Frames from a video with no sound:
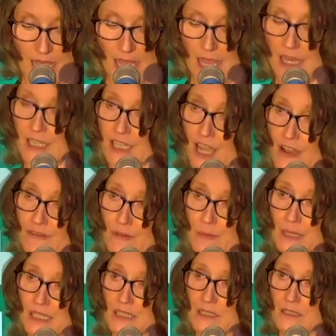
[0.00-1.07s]
in
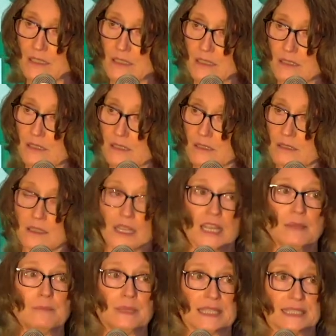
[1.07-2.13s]
government,
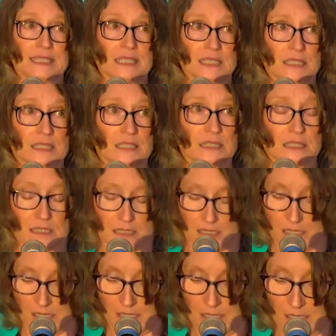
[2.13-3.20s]
in business,
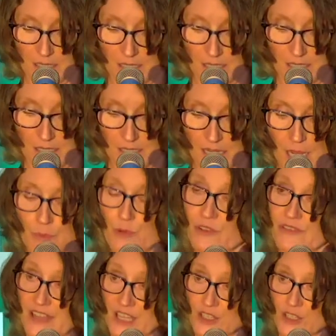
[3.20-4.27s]
in
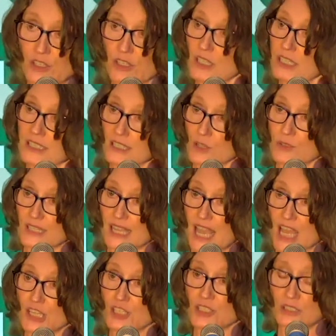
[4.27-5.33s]
professional
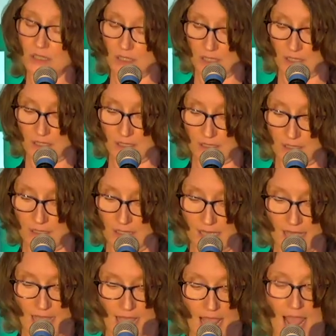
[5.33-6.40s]
associations,
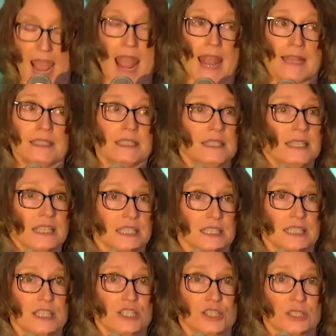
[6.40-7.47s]
and in
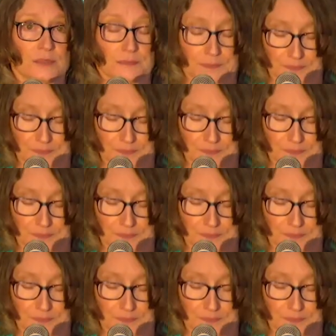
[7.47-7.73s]
extension.